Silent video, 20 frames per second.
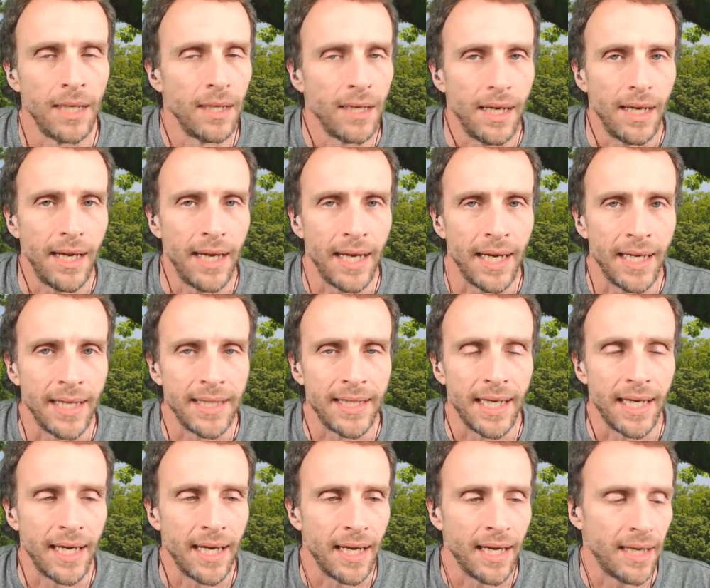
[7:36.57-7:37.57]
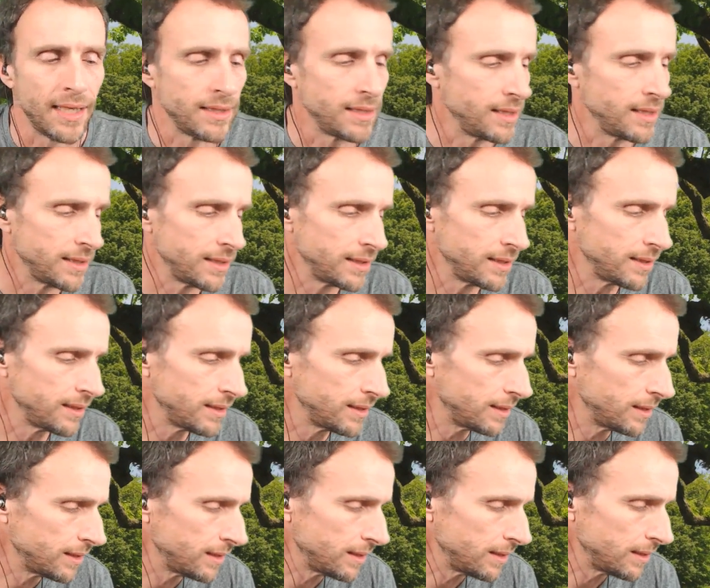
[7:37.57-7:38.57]
and
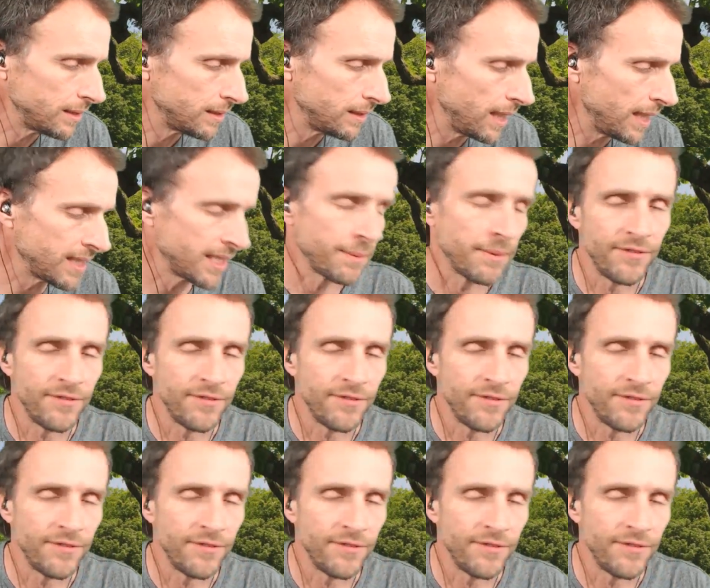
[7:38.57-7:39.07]
some